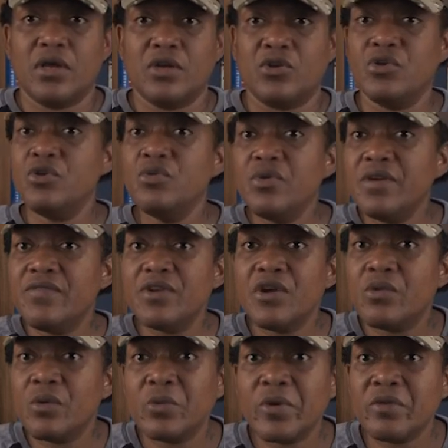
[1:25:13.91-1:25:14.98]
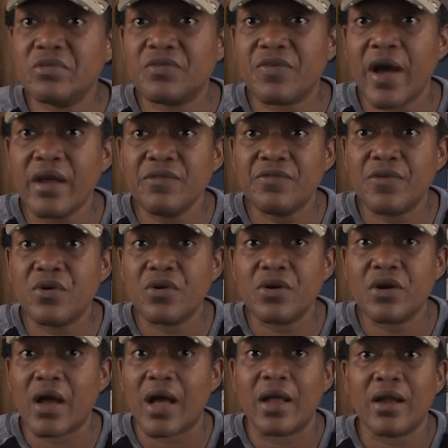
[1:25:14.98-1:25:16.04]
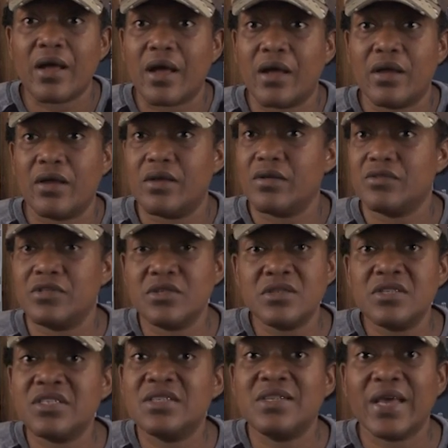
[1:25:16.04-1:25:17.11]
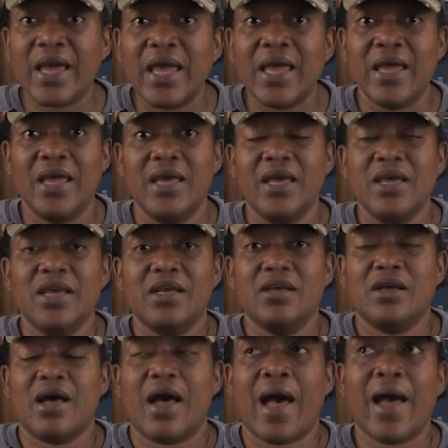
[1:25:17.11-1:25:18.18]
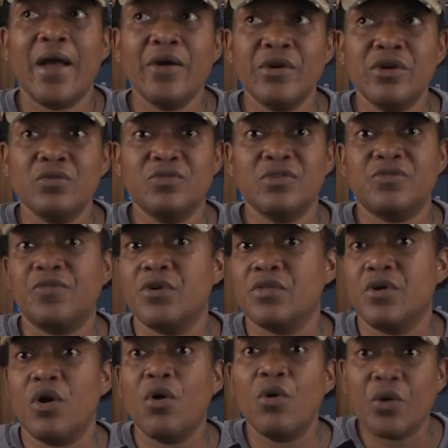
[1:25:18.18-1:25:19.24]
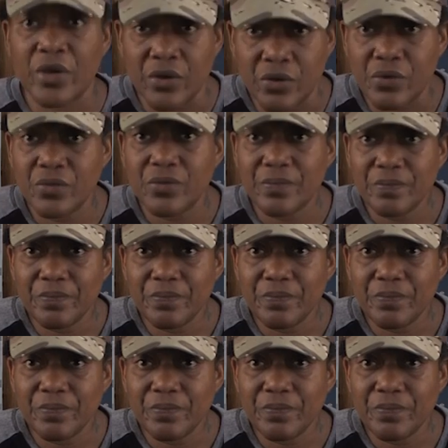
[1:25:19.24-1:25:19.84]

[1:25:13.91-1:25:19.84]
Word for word: Do you even know what we was fighting for? To this day, I heard it was for the oil.